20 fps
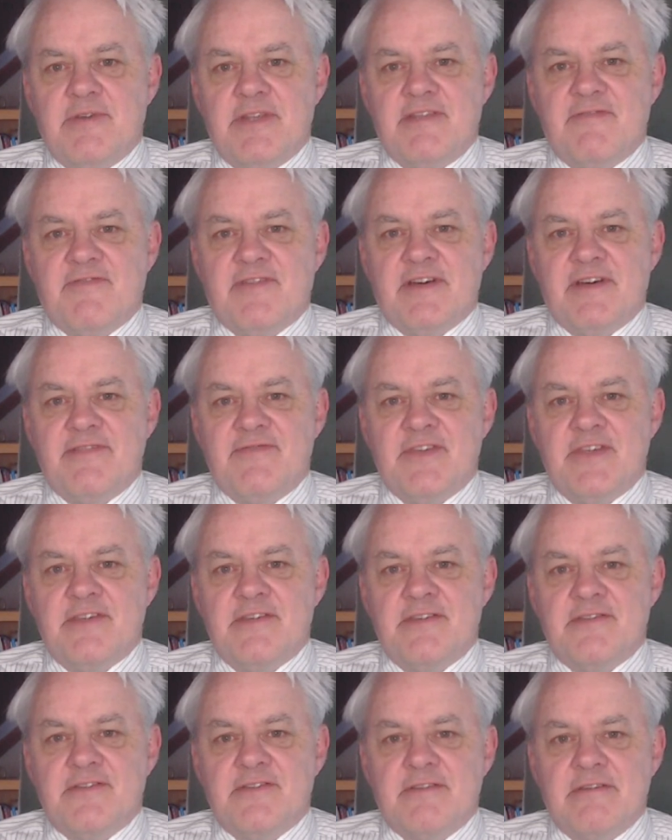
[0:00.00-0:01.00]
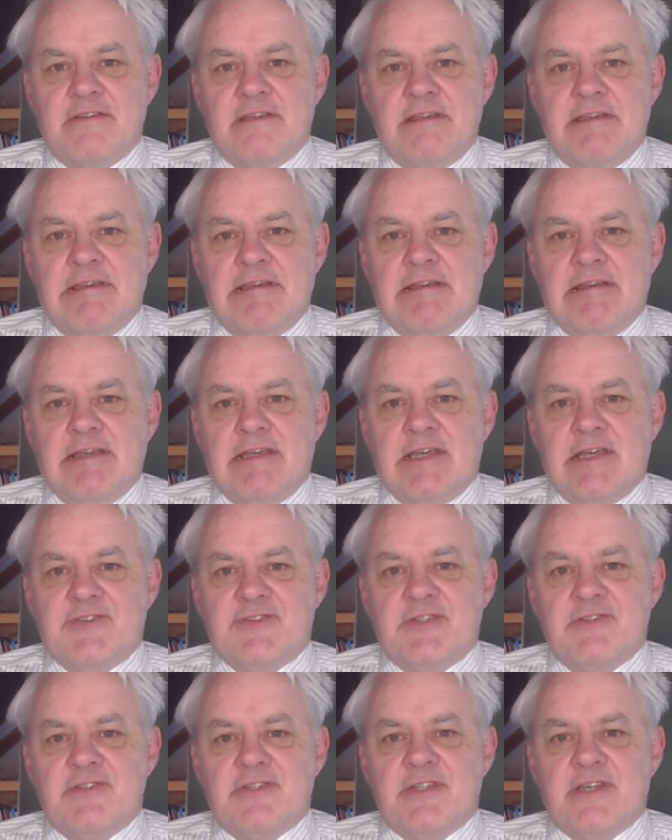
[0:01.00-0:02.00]
25 years.
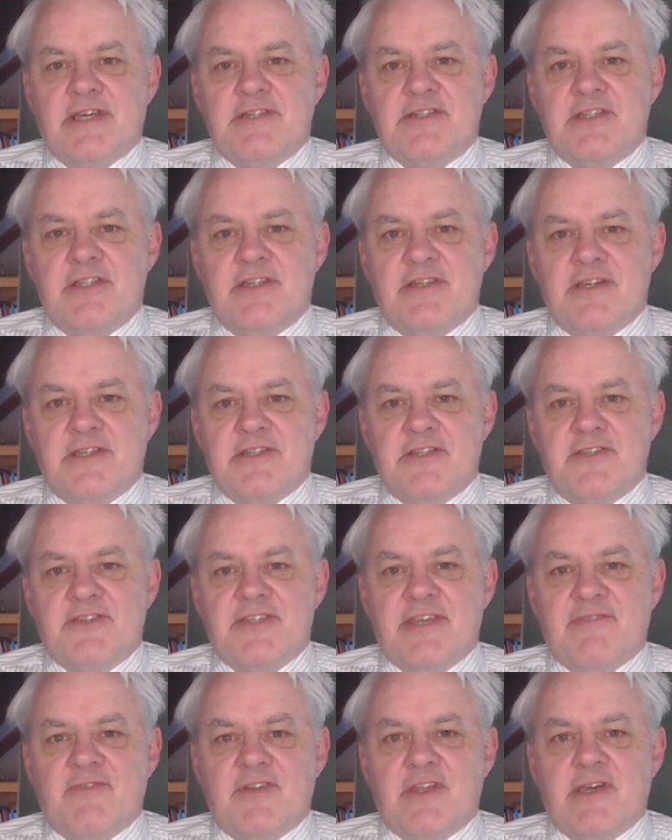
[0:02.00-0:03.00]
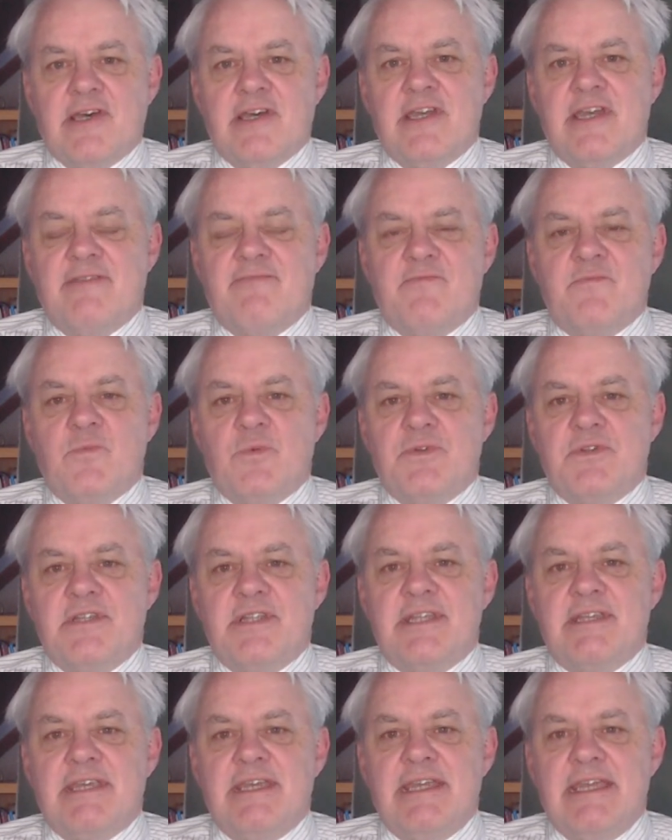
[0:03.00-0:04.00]
Since 1997, I haven't
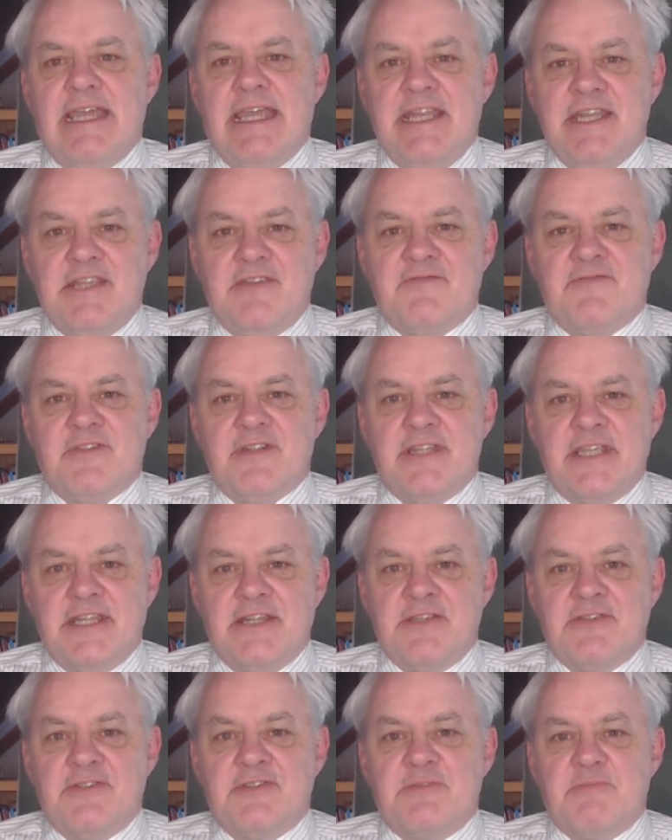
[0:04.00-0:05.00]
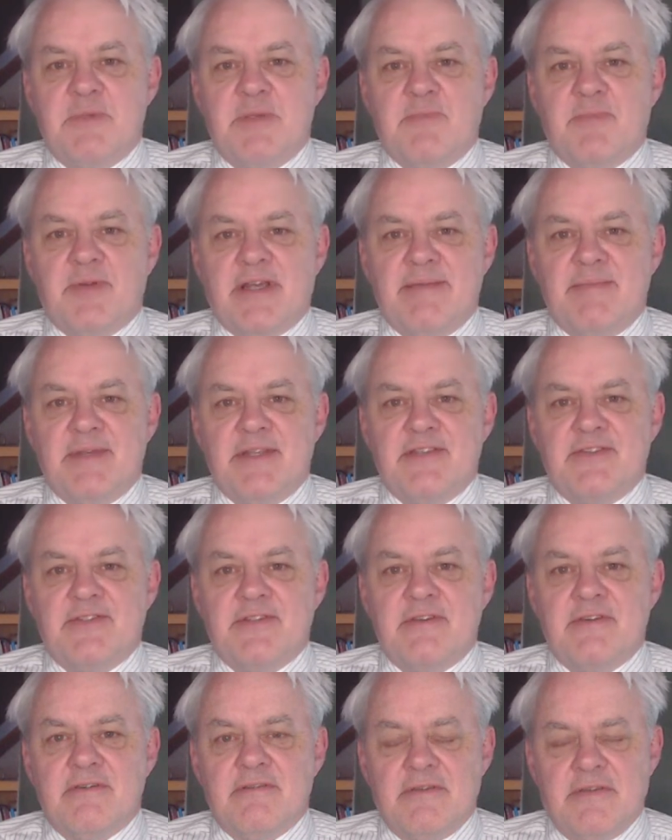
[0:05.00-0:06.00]
wanted any of the leaders to be Prime
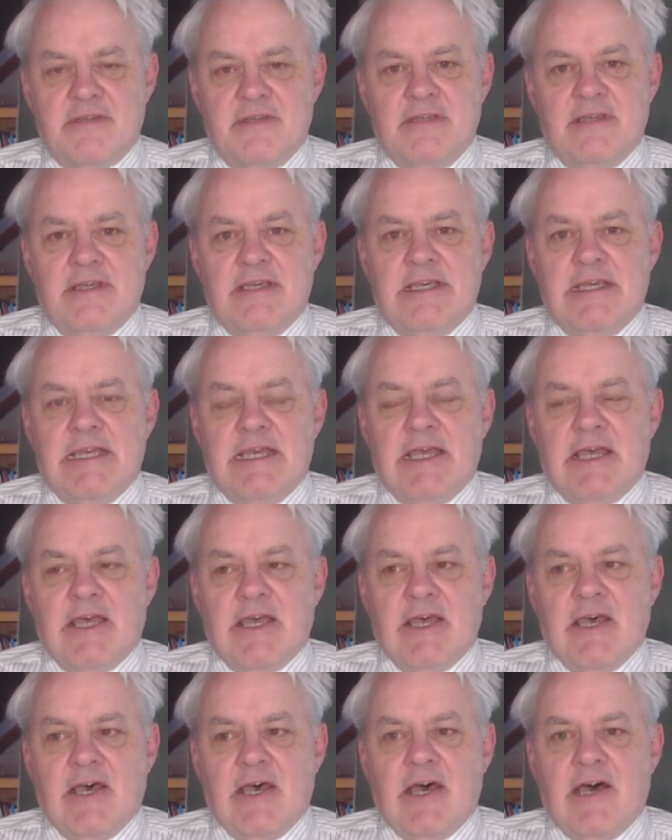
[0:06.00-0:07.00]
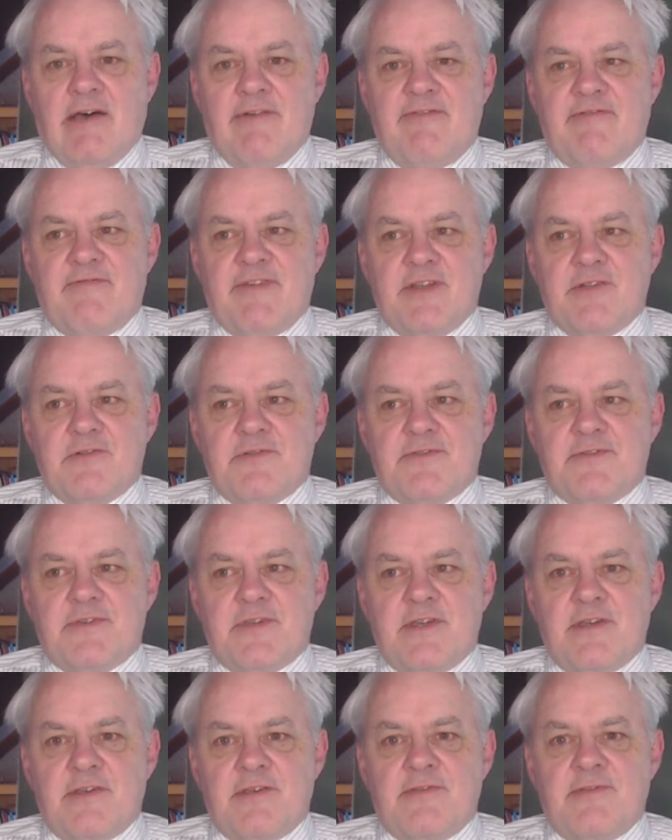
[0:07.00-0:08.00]
Minister. I
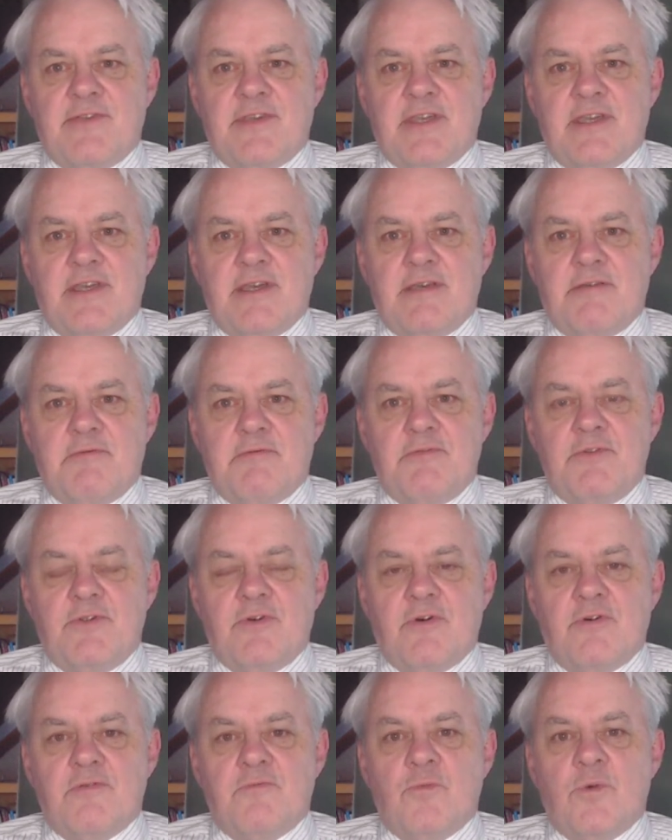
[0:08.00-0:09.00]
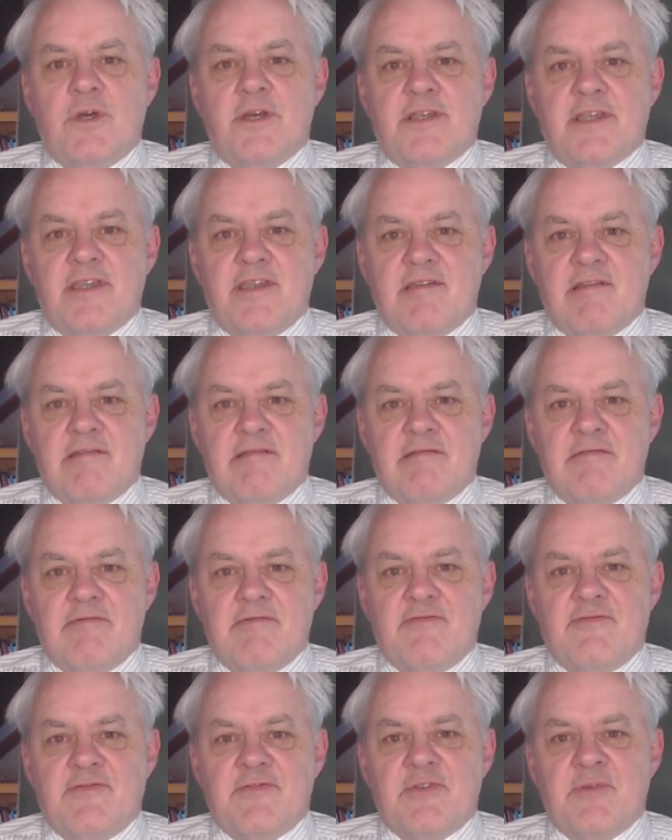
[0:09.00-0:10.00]
felt they're not working
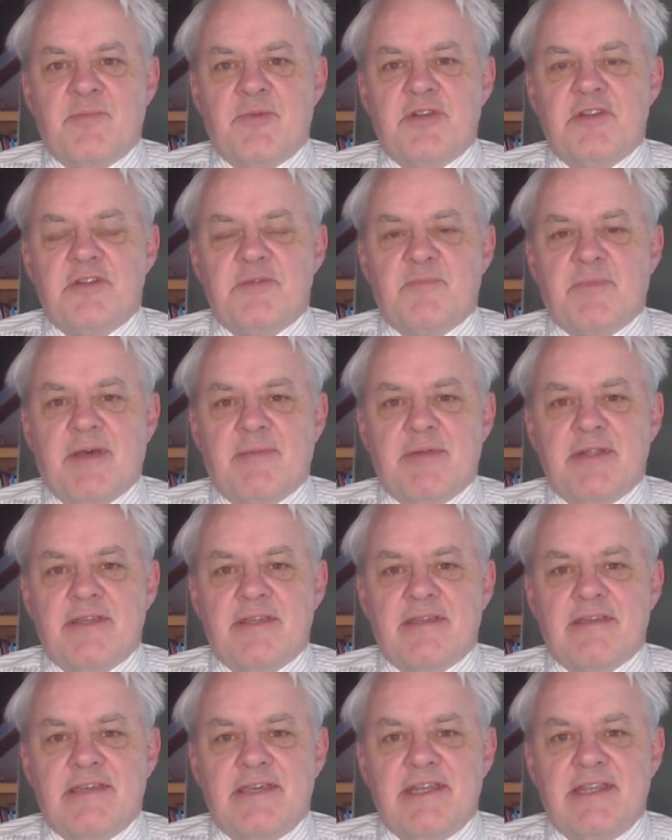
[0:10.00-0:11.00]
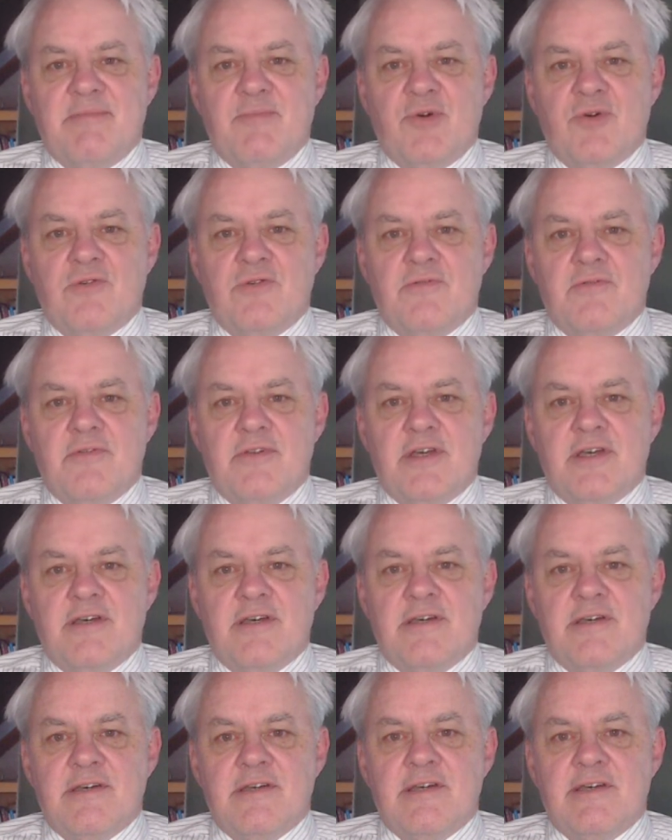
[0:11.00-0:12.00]
for the British public anymore.
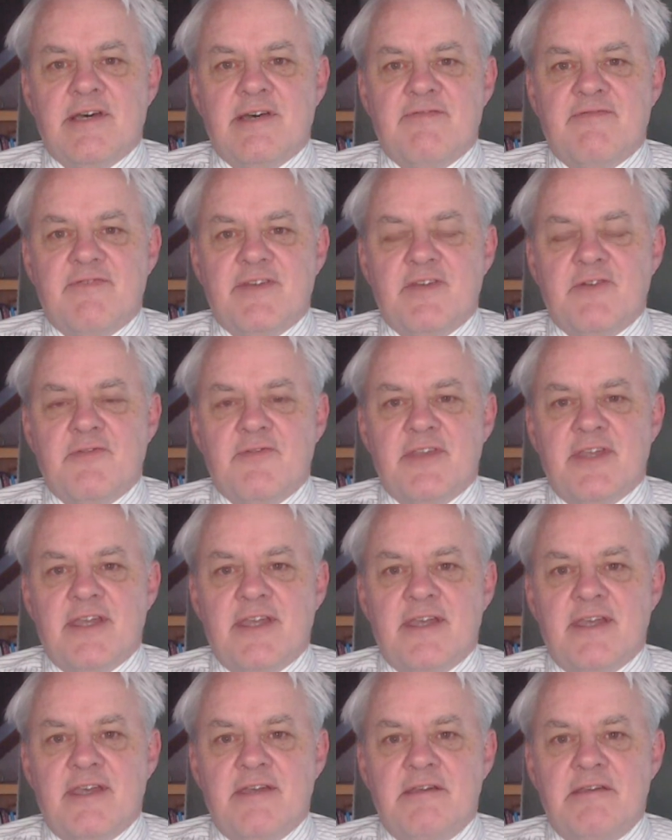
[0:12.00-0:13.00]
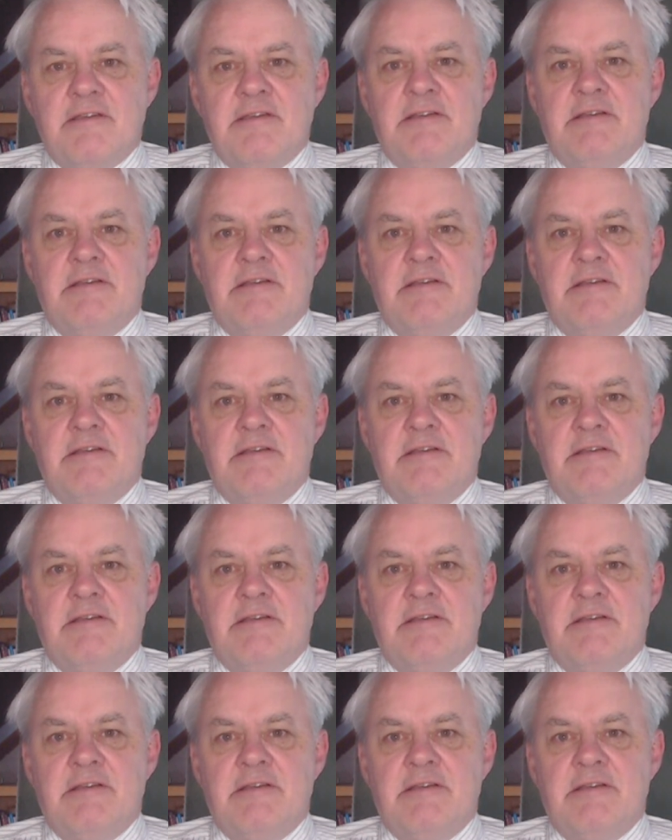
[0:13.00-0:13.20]
I felt they've